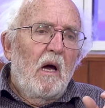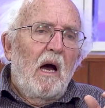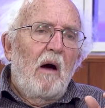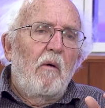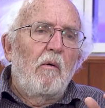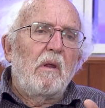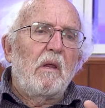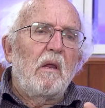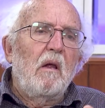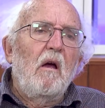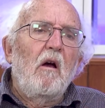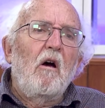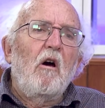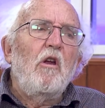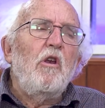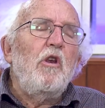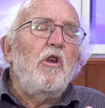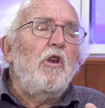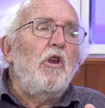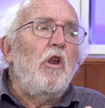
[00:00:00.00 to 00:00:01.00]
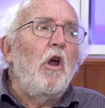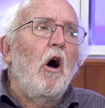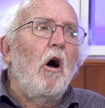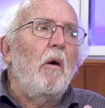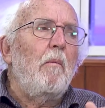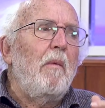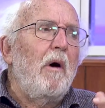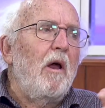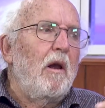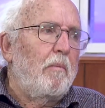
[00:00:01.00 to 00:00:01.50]
I would say, a
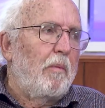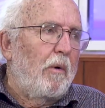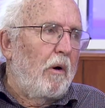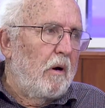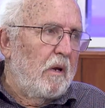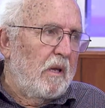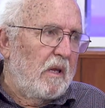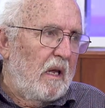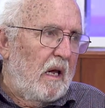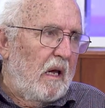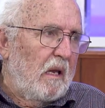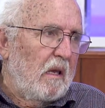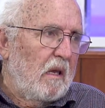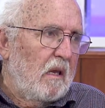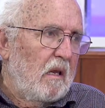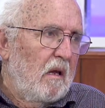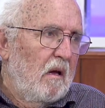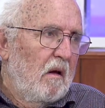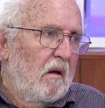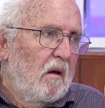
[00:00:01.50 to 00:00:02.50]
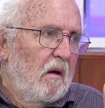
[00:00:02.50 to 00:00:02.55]
normal process?